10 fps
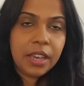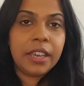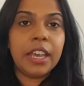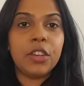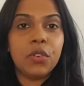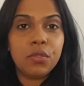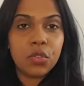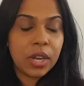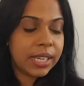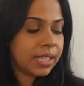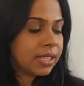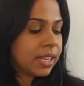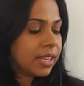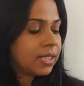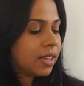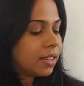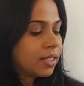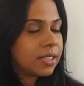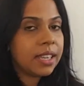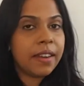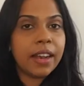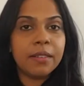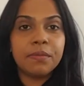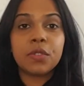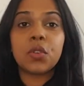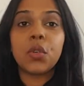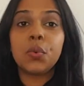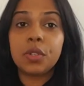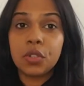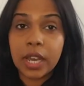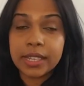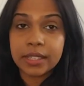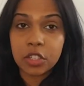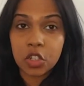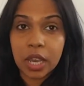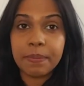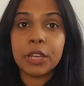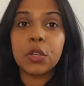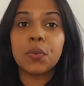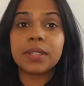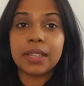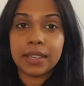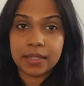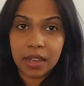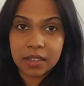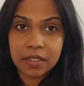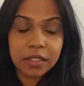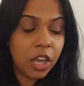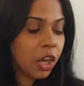Can you trace and say circle, Sarah? So you will trace the shape and you will say circle.